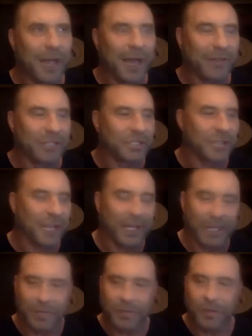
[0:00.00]
I have this. I
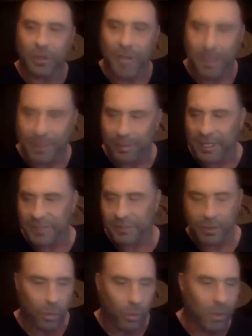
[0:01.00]
get interviewed a lot. People ask
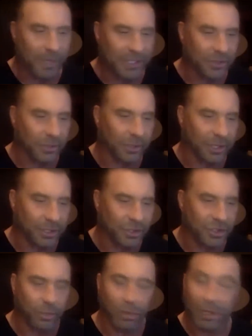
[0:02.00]
me, you know, what makes a
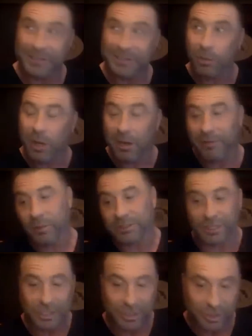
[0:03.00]
relationship work? I said, well, everyone
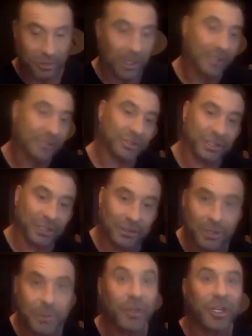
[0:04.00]
tells you trust
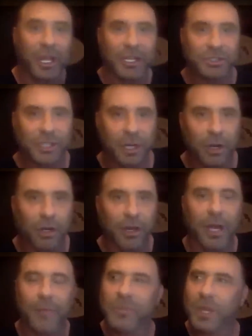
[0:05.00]
and communication and all
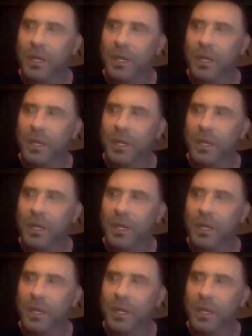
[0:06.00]
that.